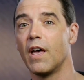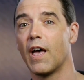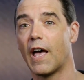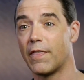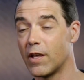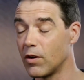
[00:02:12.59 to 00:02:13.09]

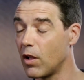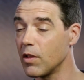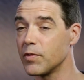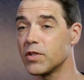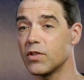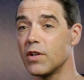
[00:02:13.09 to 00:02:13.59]
And then all of
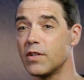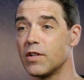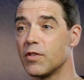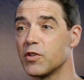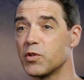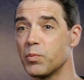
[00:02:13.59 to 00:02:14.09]
a sudden in
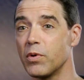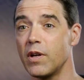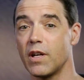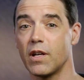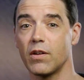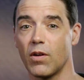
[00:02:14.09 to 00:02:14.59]
the
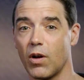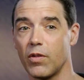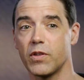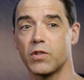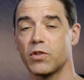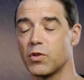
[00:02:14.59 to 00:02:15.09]
spring, all
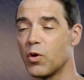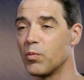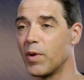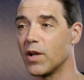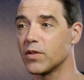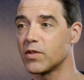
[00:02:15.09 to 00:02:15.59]
this snow
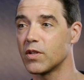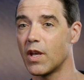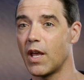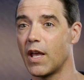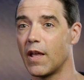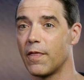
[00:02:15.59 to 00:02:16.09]
melts
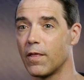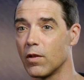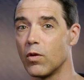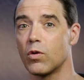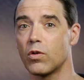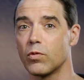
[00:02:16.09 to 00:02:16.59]
and the
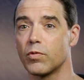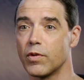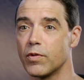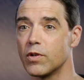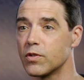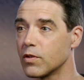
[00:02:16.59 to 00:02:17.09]
local
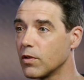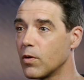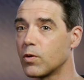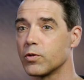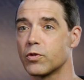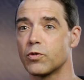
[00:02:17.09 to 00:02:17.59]
rivers, the
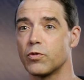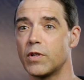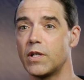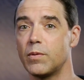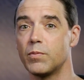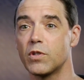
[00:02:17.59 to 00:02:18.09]
local
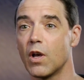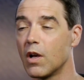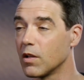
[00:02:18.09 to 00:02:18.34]
streams,